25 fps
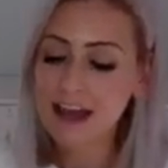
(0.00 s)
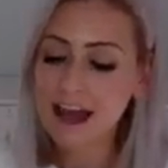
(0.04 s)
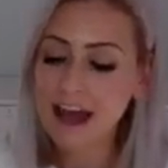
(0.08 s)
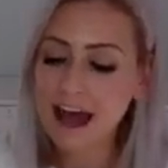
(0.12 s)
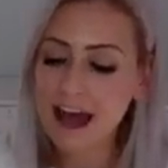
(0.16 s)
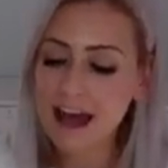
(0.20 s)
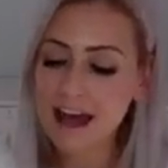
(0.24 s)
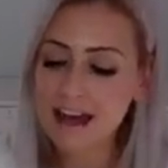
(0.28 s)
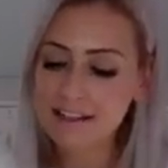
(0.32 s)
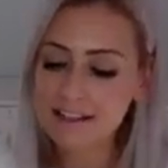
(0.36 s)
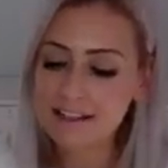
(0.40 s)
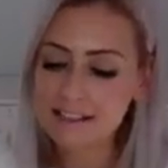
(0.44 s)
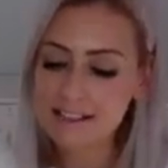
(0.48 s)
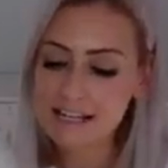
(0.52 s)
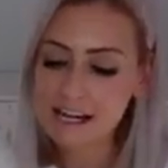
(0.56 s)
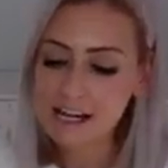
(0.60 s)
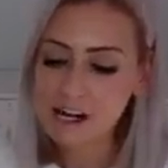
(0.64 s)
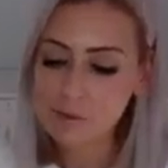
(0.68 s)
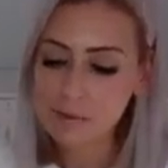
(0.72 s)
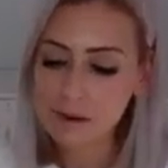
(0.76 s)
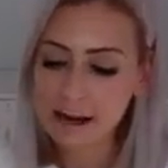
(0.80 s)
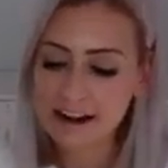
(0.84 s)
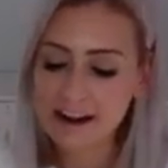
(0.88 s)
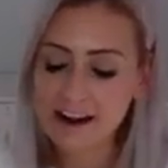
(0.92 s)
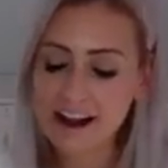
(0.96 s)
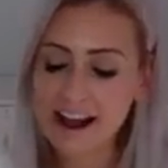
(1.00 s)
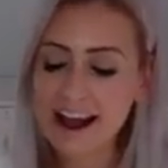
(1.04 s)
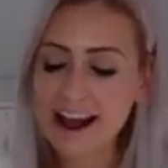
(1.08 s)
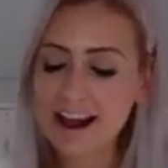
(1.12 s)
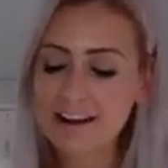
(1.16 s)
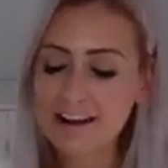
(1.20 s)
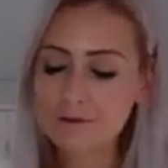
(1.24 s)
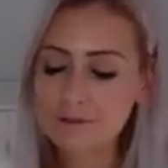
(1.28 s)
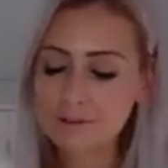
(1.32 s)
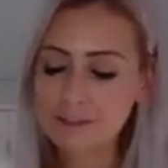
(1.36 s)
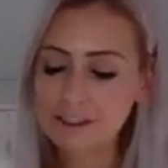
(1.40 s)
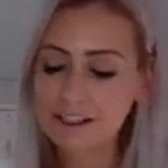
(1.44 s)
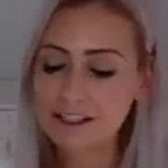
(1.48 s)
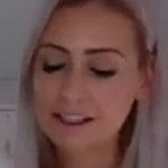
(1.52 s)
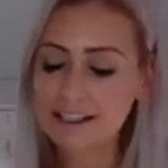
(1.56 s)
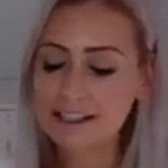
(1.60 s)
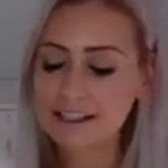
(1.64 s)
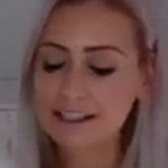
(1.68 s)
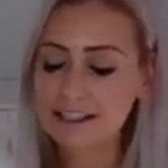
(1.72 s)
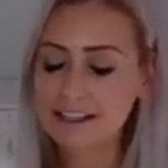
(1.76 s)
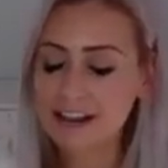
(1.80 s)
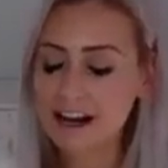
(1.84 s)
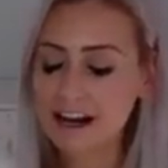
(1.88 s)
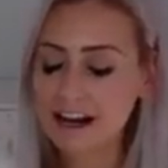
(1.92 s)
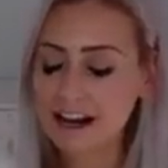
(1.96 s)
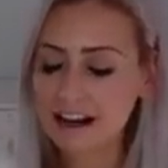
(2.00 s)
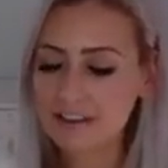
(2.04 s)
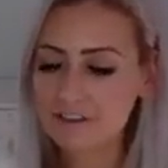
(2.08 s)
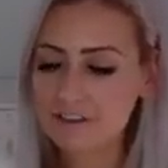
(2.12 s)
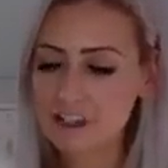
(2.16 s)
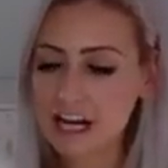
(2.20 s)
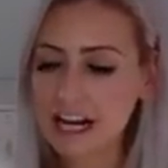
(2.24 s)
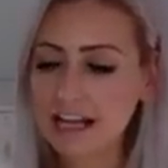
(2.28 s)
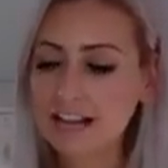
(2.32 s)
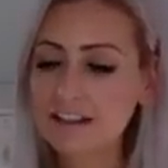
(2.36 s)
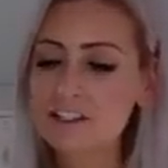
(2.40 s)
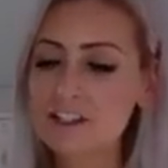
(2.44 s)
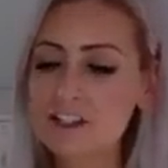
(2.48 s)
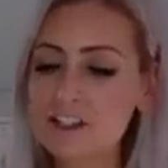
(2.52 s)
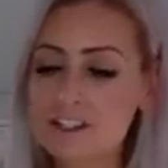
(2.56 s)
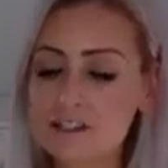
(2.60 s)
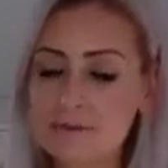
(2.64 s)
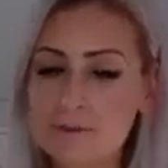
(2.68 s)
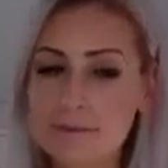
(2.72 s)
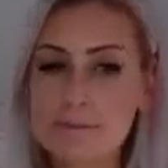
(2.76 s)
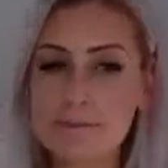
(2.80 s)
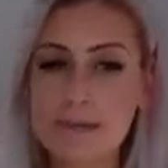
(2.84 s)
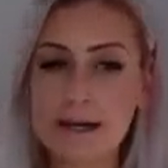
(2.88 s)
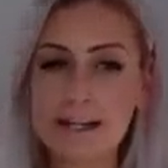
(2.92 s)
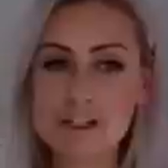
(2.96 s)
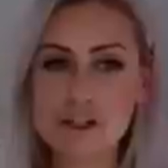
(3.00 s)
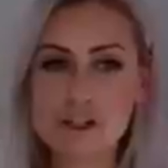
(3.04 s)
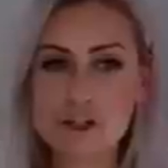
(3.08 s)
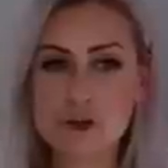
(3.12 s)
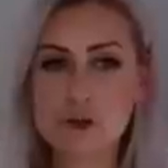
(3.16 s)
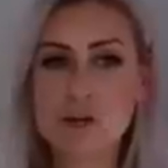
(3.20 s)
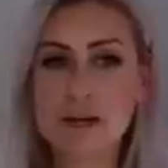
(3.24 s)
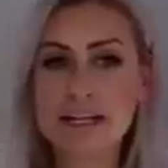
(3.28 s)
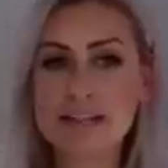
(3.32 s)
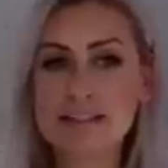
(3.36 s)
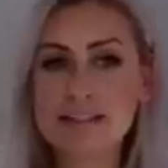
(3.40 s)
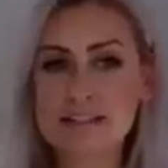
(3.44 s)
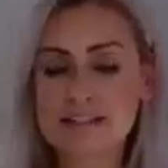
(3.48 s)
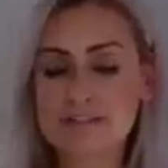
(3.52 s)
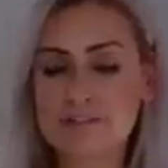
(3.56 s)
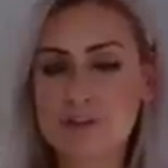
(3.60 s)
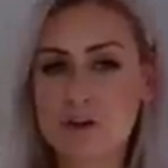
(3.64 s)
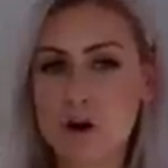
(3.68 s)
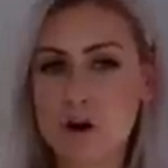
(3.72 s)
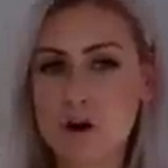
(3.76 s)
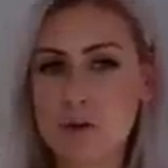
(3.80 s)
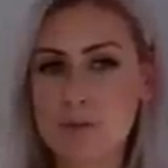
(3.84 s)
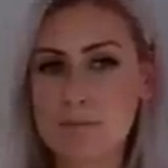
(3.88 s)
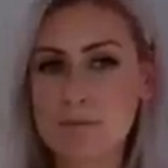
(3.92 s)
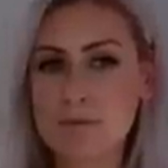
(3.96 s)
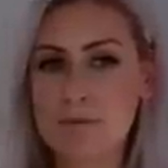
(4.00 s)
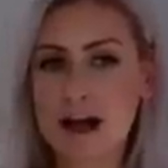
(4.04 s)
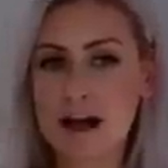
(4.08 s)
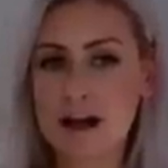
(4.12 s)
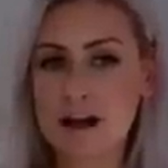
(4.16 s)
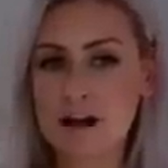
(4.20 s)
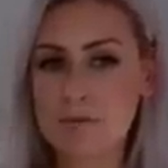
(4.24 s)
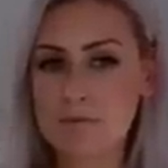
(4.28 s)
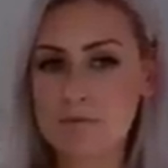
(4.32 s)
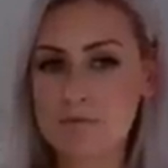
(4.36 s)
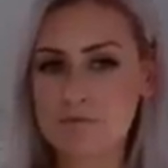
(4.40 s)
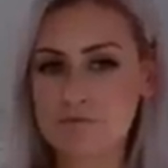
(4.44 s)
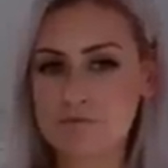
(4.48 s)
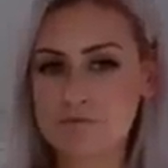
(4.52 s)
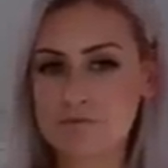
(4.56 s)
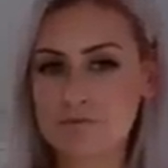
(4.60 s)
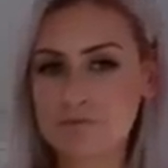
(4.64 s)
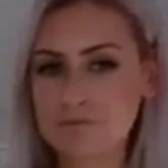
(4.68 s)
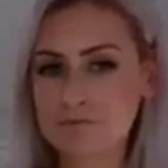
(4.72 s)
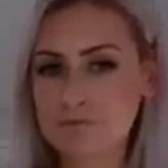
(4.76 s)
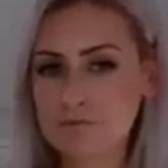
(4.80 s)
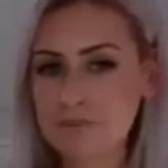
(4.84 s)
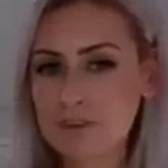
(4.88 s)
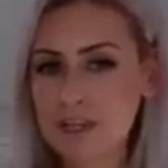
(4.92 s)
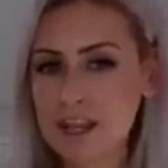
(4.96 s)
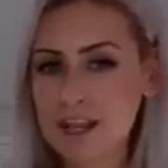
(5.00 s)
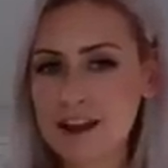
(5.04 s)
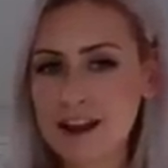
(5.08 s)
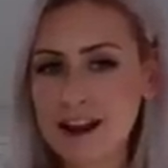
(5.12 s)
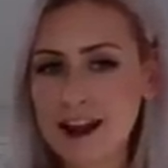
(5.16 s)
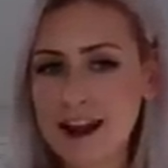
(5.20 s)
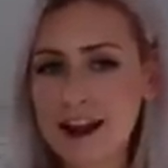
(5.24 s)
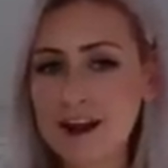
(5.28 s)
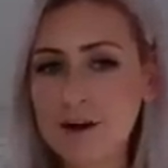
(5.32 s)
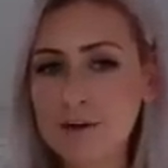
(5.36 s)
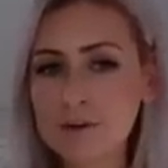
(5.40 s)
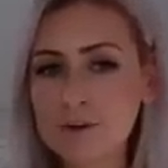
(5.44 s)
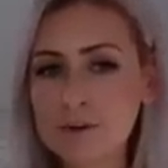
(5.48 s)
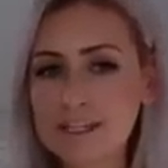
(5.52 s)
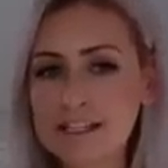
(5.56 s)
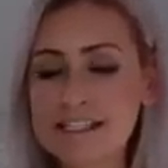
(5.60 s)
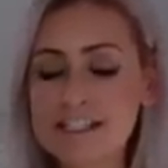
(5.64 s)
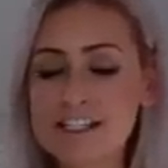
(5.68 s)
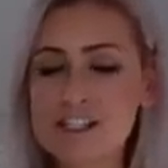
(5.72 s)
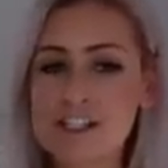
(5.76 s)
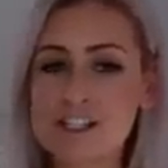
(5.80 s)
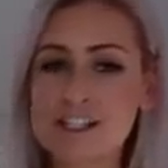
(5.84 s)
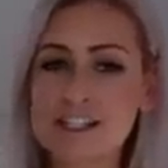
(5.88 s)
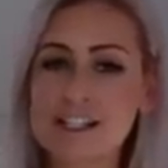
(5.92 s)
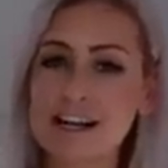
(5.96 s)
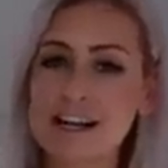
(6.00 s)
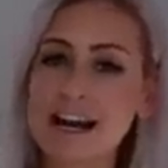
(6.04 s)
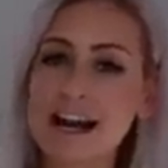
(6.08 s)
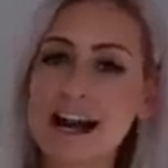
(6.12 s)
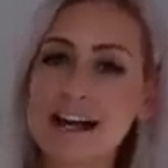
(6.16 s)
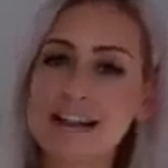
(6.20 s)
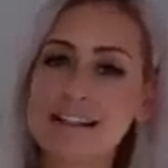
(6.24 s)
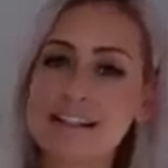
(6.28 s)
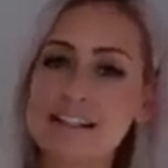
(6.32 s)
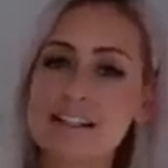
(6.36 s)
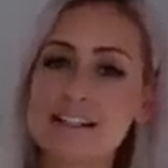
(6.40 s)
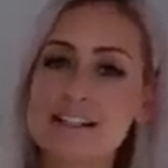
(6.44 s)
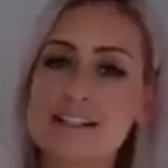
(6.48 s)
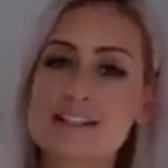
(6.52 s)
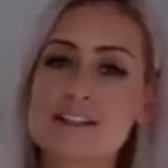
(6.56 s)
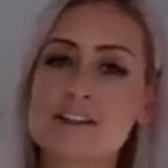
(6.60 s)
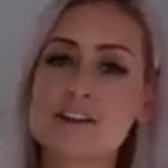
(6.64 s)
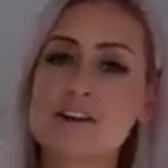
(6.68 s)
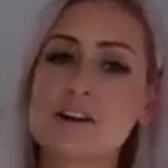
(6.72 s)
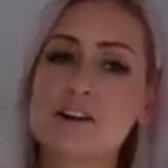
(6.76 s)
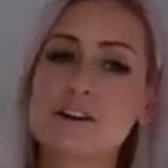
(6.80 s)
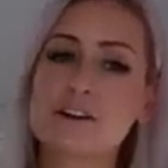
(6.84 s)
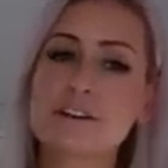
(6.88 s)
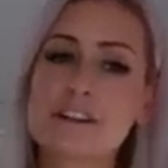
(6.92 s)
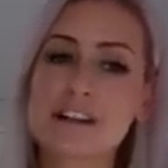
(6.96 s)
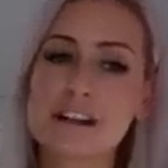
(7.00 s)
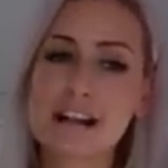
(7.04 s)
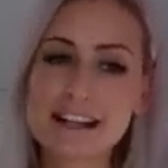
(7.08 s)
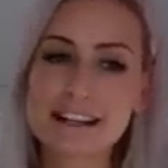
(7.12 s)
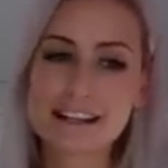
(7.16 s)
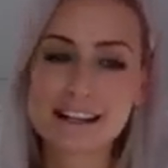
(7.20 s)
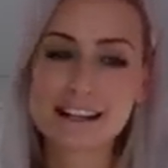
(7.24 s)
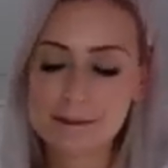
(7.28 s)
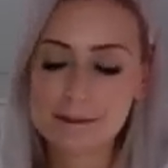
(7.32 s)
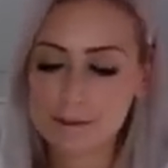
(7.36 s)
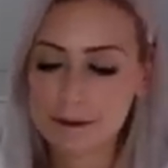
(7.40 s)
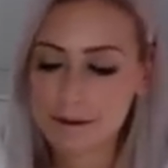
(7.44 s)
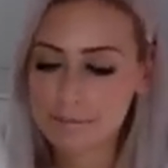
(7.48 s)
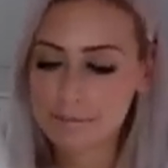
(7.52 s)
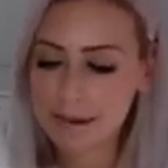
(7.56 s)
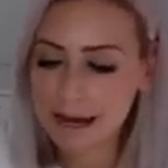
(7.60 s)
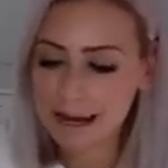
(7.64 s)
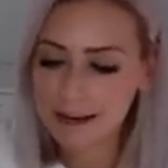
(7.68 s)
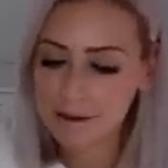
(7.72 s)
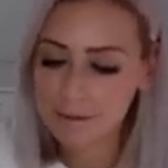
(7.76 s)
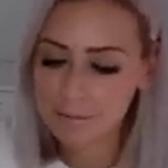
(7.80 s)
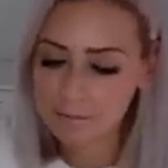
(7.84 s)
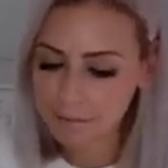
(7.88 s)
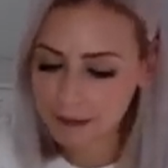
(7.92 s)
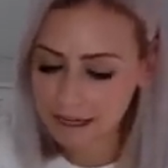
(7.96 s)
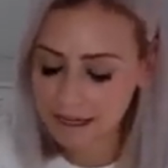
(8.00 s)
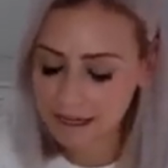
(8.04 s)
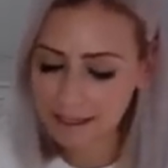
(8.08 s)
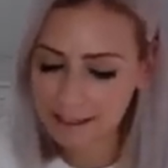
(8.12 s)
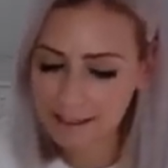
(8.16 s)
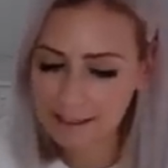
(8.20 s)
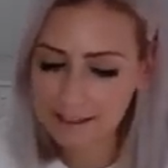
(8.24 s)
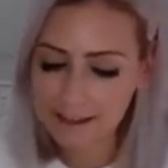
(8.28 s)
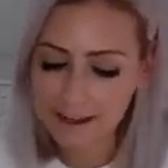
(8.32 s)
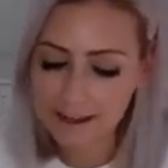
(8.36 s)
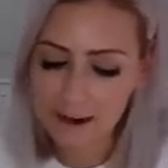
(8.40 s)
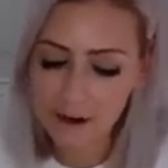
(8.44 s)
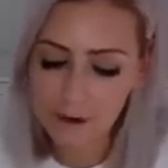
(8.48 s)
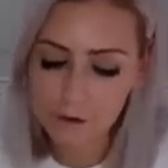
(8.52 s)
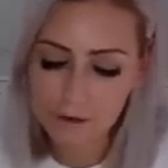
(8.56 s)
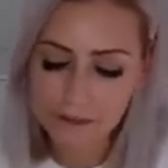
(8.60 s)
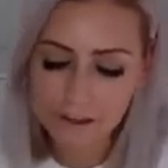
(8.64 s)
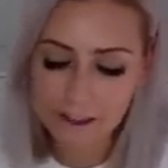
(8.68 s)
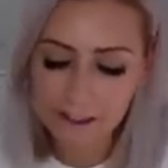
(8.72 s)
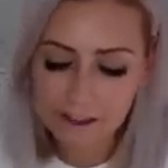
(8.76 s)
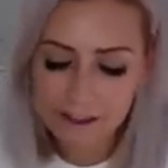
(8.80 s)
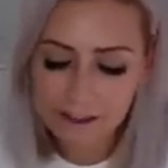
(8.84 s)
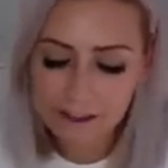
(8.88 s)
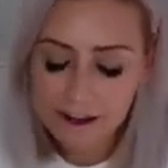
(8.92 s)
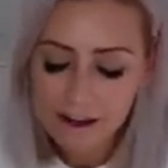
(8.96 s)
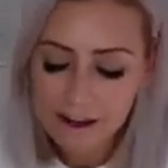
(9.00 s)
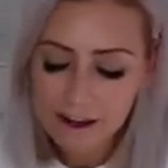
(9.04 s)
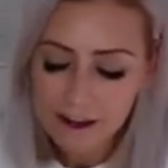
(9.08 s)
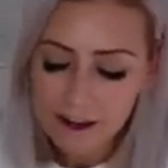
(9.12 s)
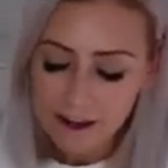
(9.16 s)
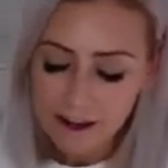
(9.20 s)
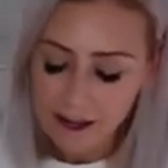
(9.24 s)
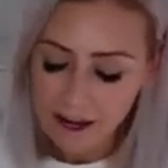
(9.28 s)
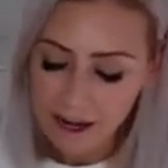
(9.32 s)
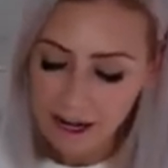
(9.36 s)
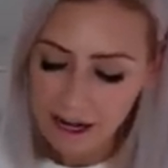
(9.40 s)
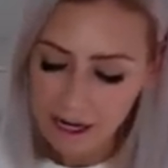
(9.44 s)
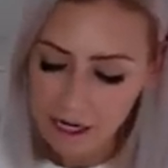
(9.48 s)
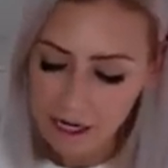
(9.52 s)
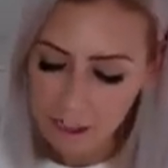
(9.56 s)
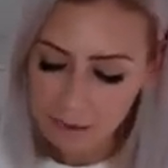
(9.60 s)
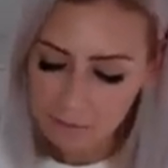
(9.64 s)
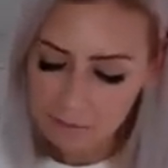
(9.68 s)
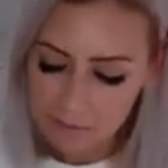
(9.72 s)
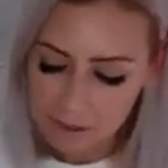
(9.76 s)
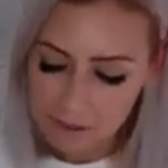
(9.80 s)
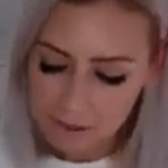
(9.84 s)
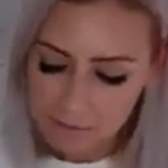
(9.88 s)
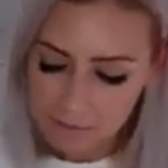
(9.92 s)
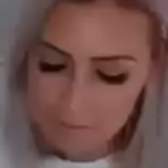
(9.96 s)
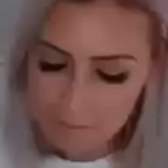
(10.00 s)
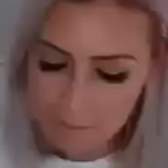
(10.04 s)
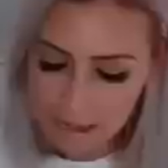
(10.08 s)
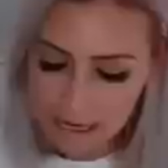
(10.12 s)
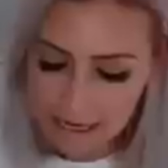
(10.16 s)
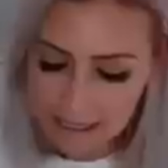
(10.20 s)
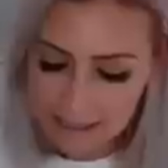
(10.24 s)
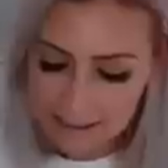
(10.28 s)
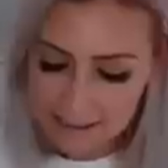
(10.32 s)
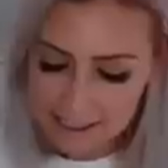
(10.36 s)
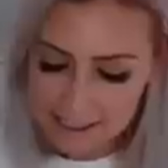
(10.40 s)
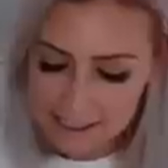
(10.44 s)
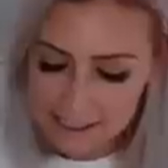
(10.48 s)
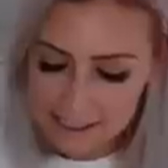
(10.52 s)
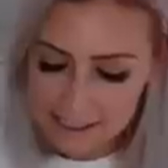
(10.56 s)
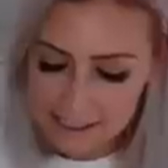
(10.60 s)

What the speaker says: And I have challenges with my joints from a health condition that I had years ago that I keep at bay by eating healthy. But